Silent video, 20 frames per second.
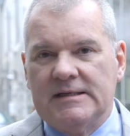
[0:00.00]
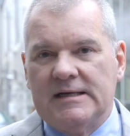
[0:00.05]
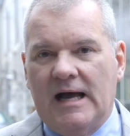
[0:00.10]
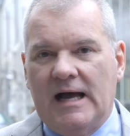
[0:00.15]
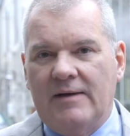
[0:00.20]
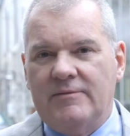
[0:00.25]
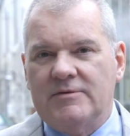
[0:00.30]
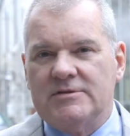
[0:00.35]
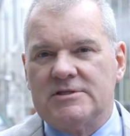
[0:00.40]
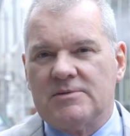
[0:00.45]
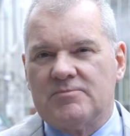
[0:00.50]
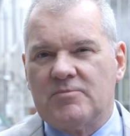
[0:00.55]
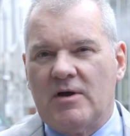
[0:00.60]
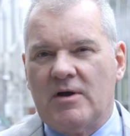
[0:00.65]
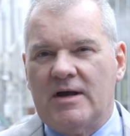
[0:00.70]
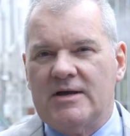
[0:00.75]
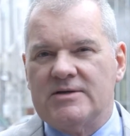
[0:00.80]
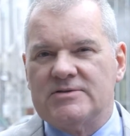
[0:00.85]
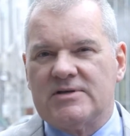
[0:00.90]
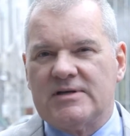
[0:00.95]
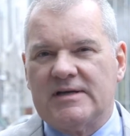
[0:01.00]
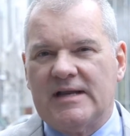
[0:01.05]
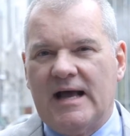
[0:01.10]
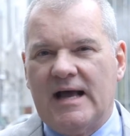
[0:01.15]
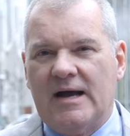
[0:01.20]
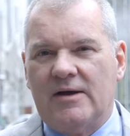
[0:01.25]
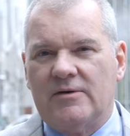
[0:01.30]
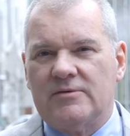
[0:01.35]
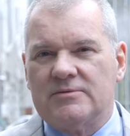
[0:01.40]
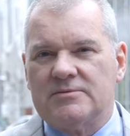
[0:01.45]
I was surprised at
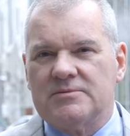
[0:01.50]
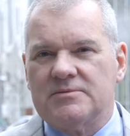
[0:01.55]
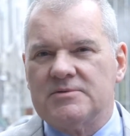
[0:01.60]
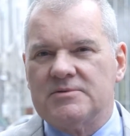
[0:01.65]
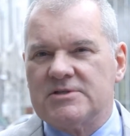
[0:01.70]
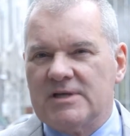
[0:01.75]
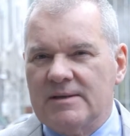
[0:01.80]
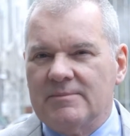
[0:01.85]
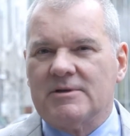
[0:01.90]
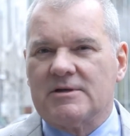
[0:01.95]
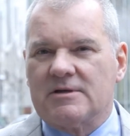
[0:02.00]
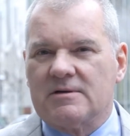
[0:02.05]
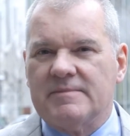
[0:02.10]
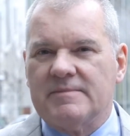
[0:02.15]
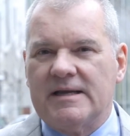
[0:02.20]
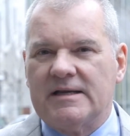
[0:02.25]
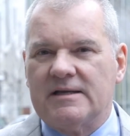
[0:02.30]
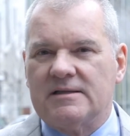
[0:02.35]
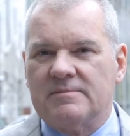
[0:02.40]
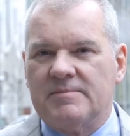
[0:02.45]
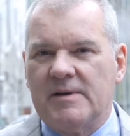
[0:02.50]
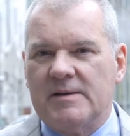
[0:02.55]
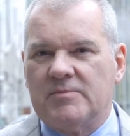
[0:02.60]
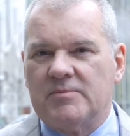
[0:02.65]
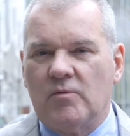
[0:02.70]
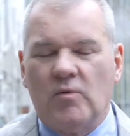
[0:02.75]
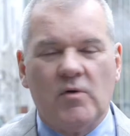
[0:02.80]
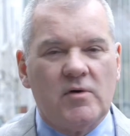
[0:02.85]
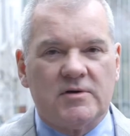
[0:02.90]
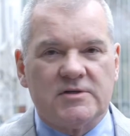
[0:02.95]
how similar many of the
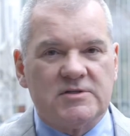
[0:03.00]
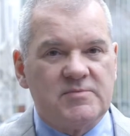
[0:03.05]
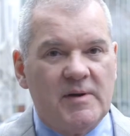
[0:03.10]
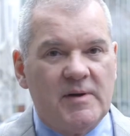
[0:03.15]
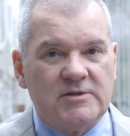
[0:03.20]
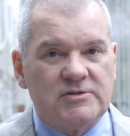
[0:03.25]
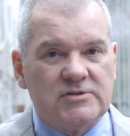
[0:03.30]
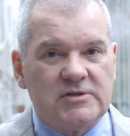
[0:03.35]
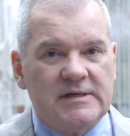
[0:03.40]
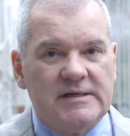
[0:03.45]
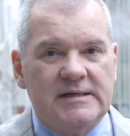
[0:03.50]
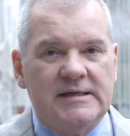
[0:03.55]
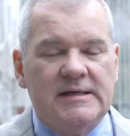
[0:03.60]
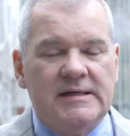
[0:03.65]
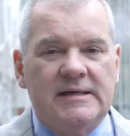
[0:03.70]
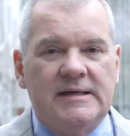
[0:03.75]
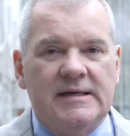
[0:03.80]
people were, especially